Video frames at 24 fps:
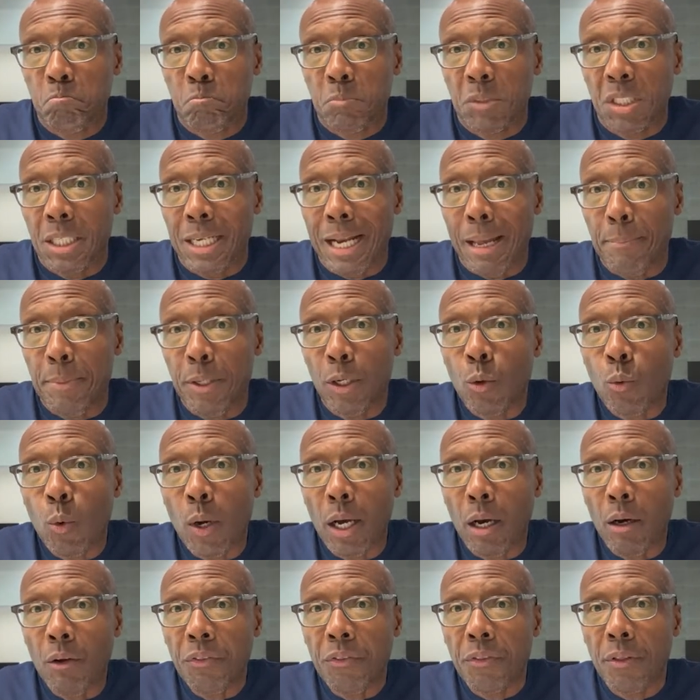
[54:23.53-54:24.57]
could I build
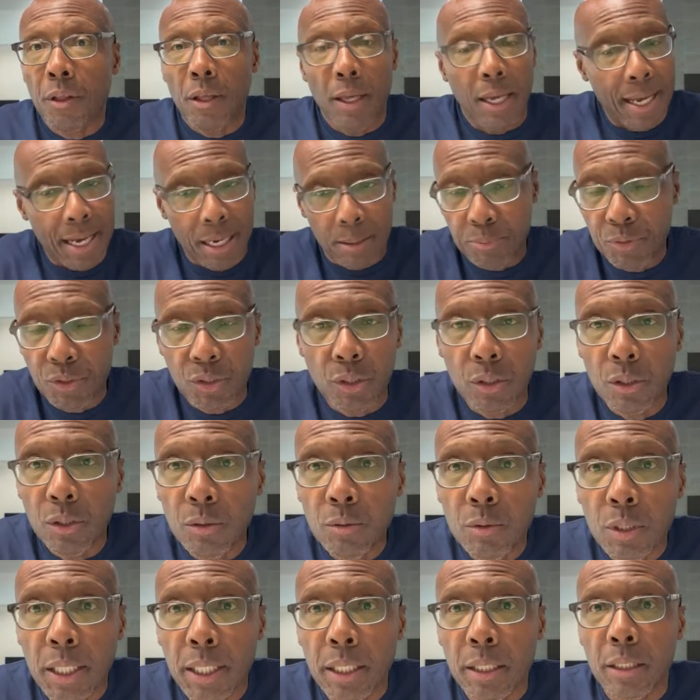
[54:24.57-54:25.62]
wealth?
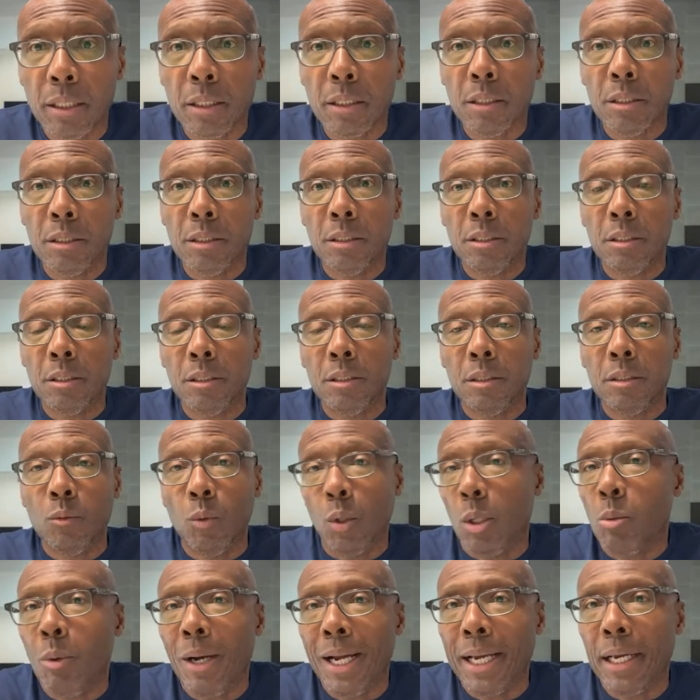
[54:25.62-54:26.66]
Absolutely. What
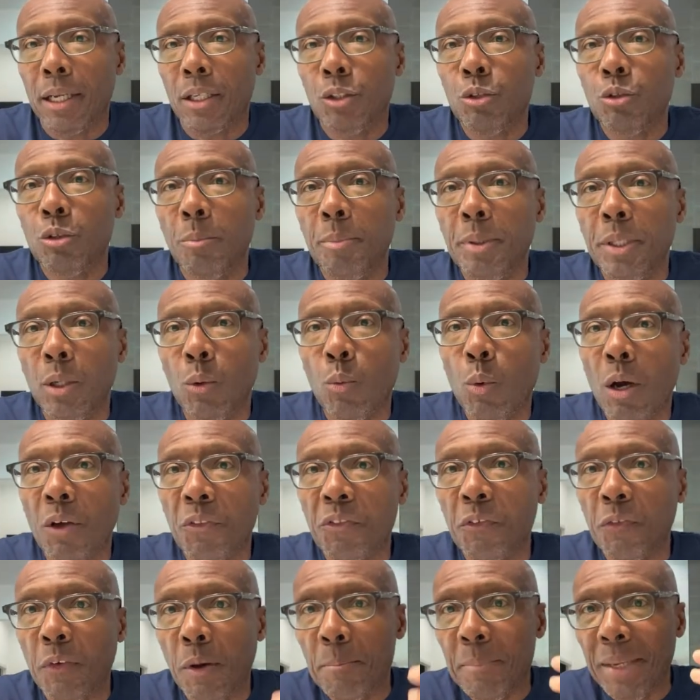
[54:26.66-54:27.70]
do I got to do to build wealth
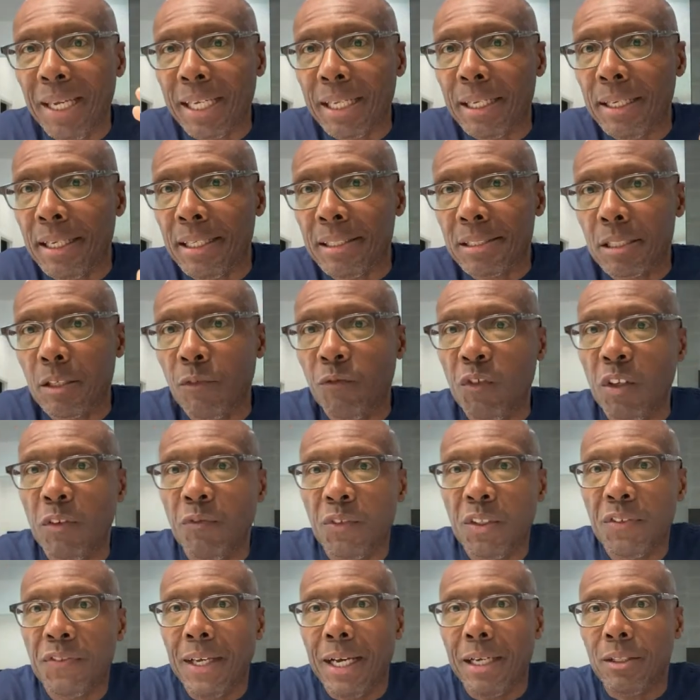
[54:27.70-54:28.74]
if I'm making less than
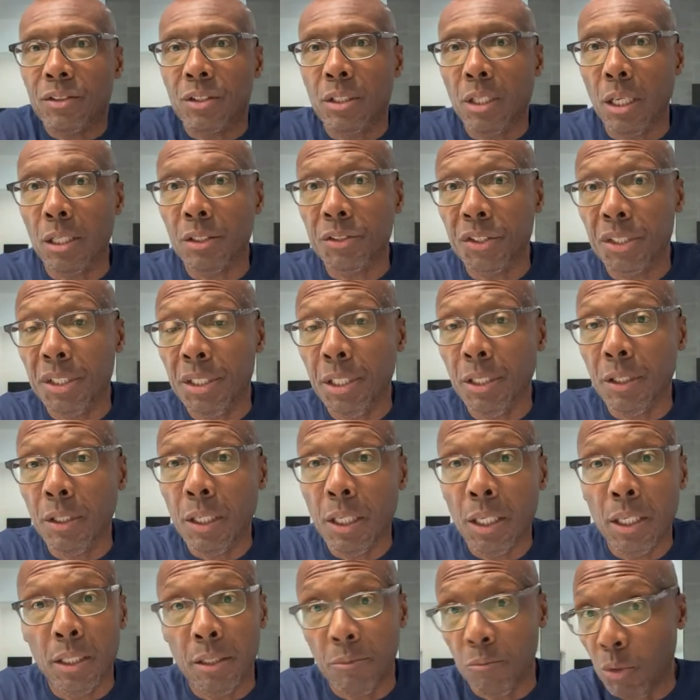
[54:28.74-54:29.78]
$50,000 a year?
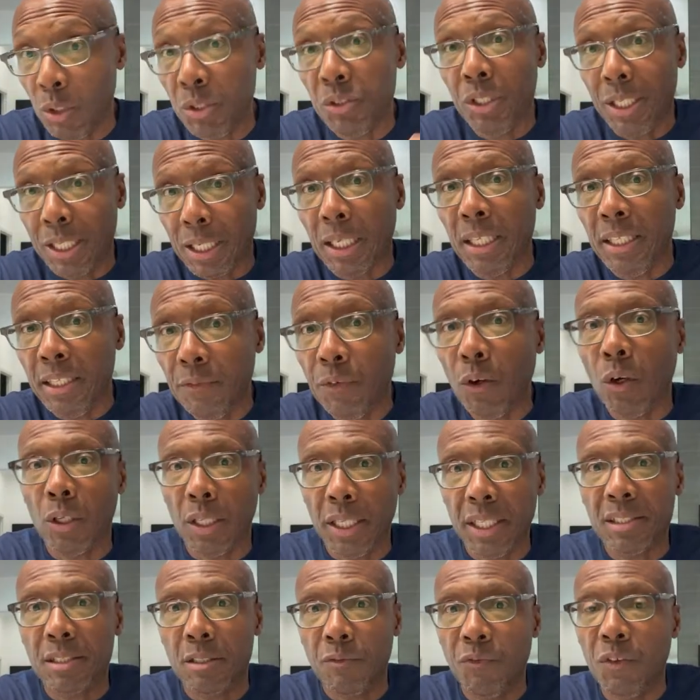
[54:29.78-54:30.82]
Well, you got to live on
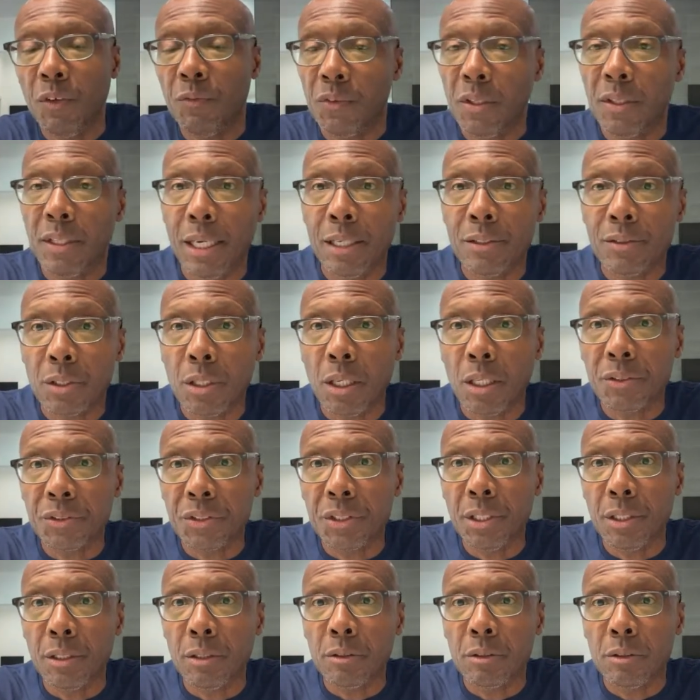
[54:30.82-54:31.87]
less than $50,000 a
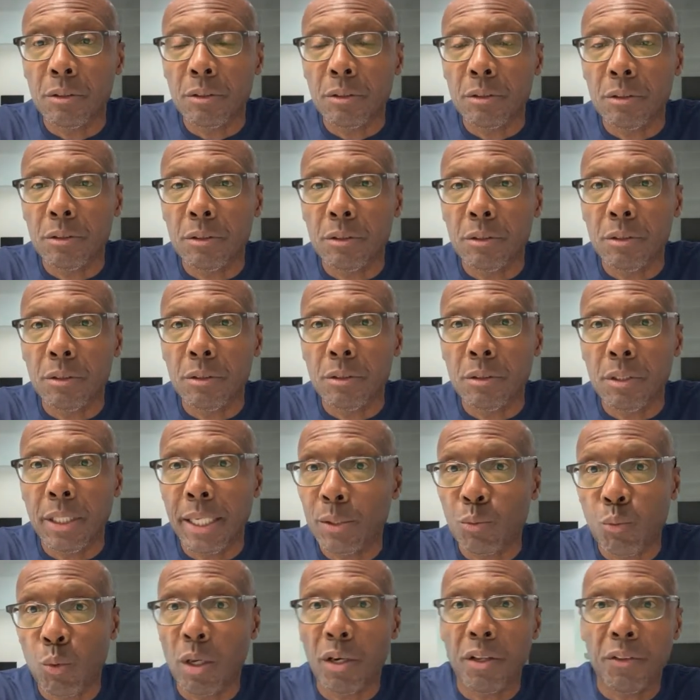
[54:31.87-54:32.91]
year.
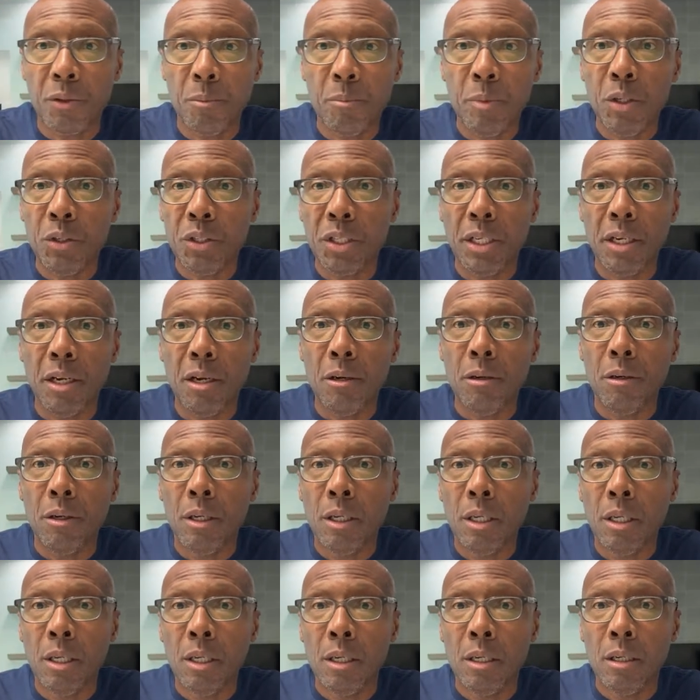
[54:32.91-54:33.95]
That's one of the millionaire
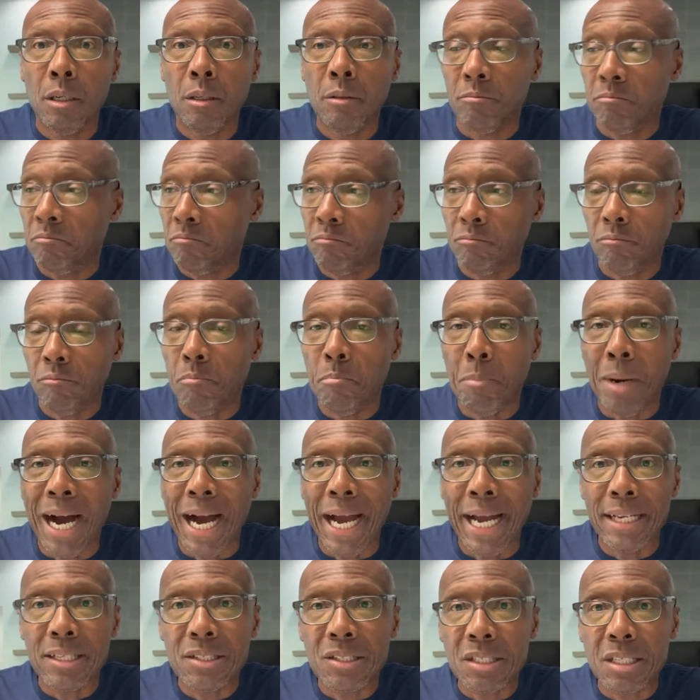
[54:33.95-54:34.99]

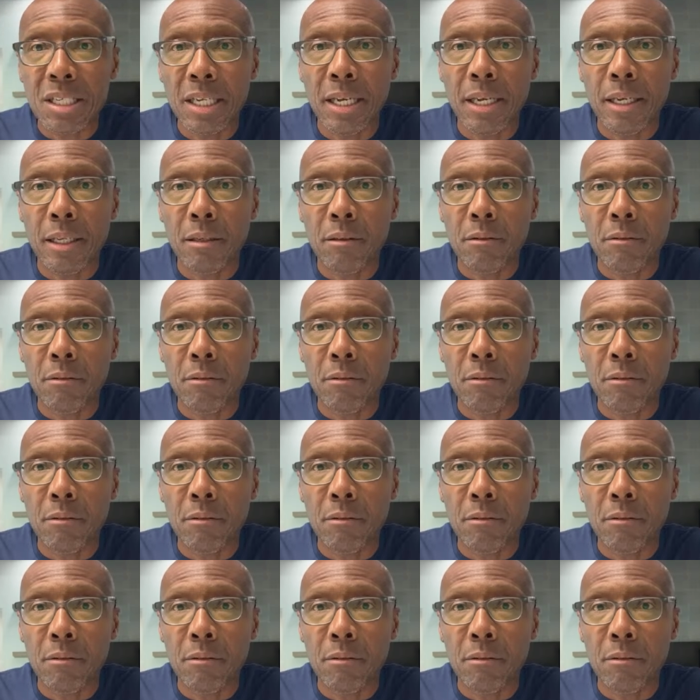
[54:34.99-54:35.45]
mindset